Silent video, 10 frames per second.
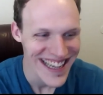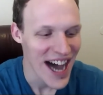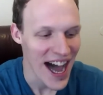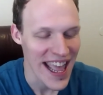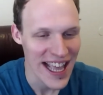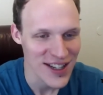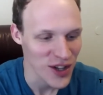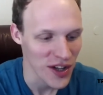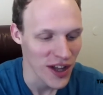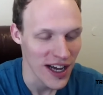I
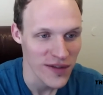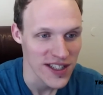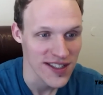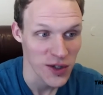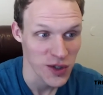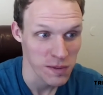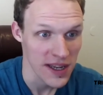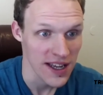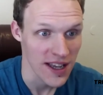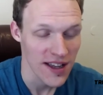handle a lot of his social
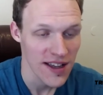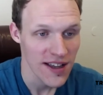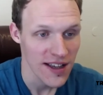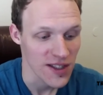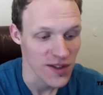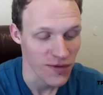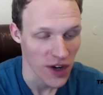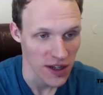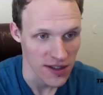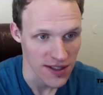media, his
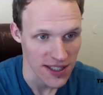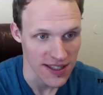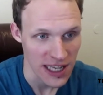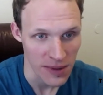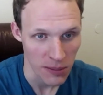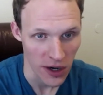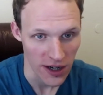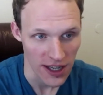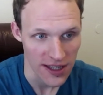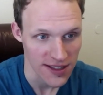funnels, his email
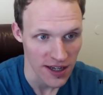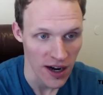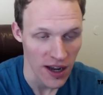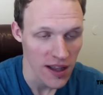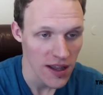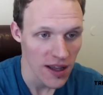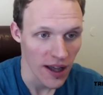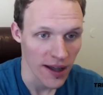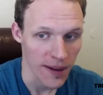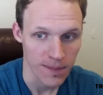marketing, etc.
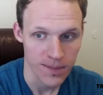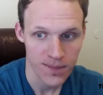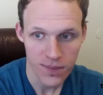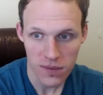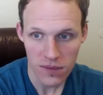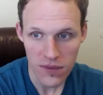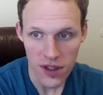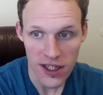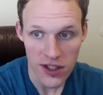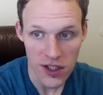
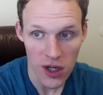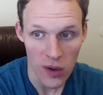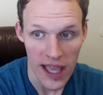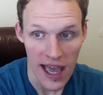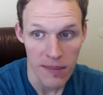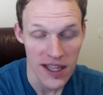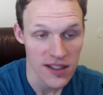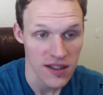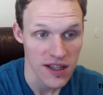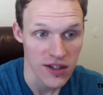And so yeah,
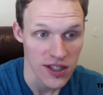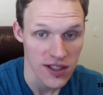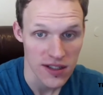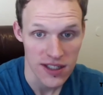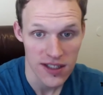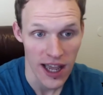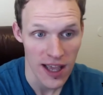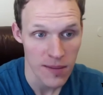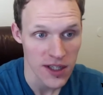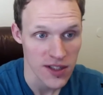basically just this
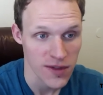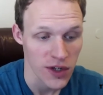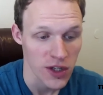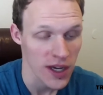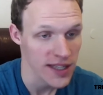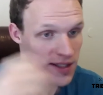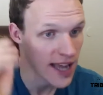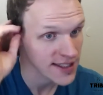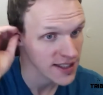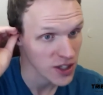time is for you guys to
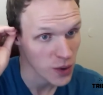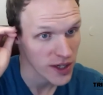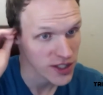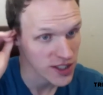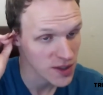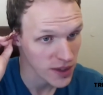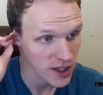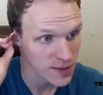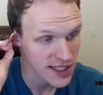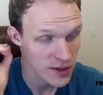ask any questions when it
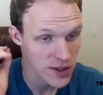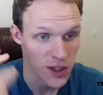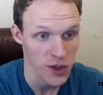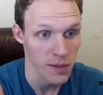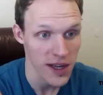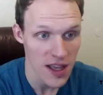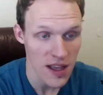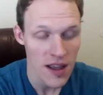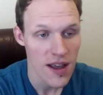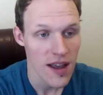comes down to social media
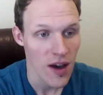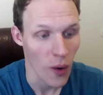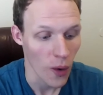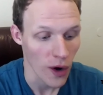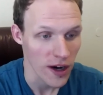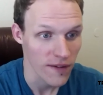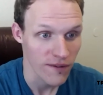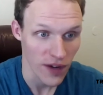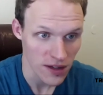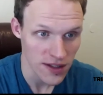or
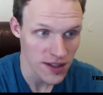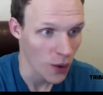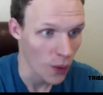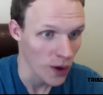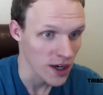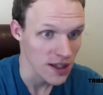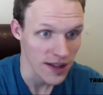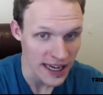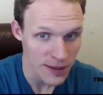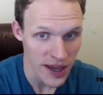funnels or
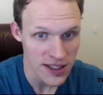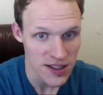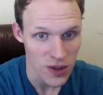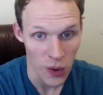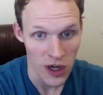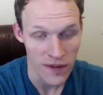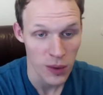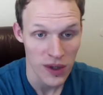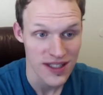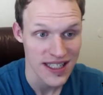landing pages, or if you
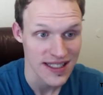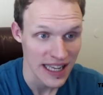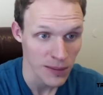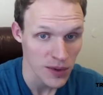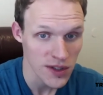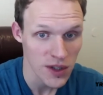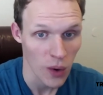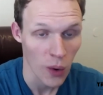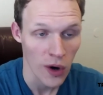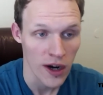want to see examples,
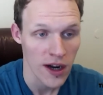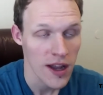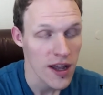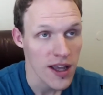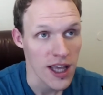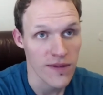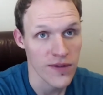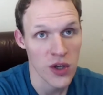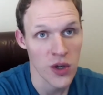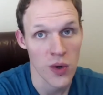or
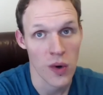if you